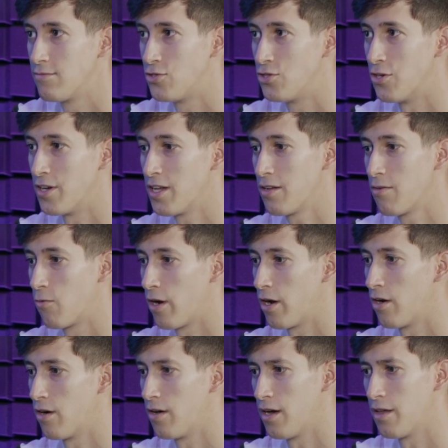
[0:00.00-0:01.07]
journey
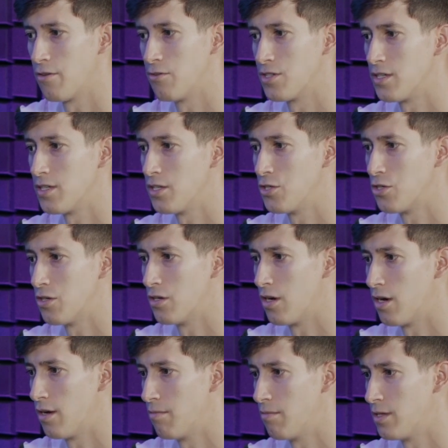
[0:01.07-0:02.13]
where uh, there was a teacher,
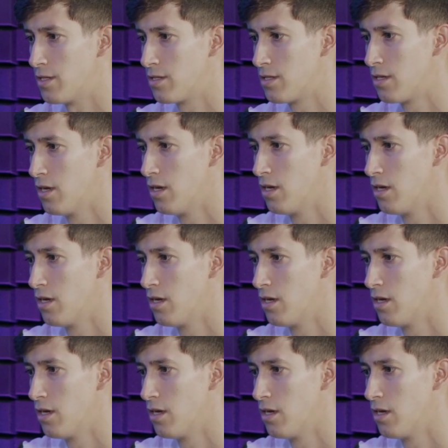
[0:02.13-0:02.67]
uh, Miss